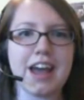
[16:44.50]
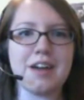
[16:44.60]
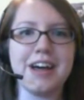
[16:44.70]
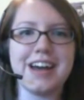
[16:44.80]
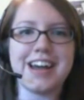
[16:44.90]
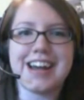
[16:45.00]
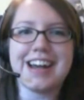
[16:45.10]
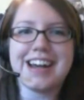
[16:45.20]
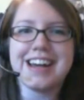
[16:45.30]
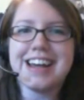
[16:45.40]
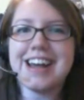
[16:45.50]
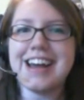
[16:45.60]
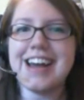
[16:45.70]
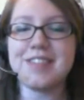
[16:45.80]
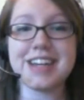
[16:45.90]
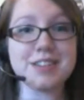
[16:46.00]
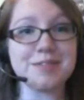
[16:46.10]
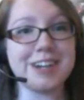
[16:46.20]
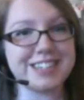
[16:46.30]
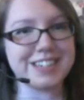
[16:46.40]
And because
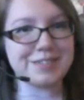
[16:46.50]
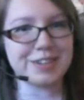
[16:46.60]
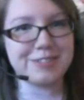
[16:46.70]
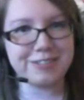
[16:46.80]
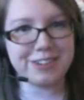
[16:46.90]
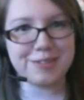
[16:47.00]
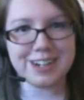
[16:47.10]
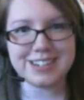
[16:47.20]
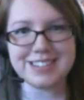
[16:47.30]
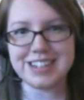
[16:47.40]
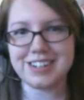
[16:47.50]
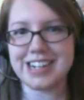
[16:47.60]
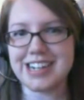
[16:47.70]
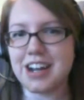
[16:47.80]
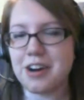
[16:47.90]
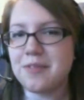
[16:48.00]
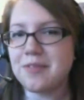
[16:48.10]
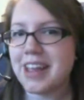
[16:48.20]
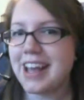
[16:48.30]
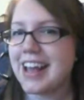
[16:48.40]
I'm watching Buffy the Vampire Slayer right now,
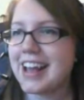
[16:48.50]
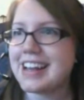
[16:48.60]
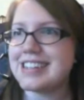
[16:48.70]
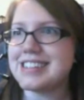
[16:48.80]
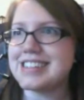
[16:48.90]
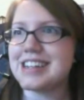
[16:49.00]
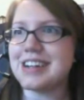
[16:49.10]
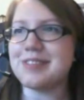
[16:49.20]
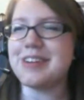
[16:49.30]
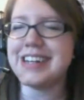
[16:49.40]
and I'm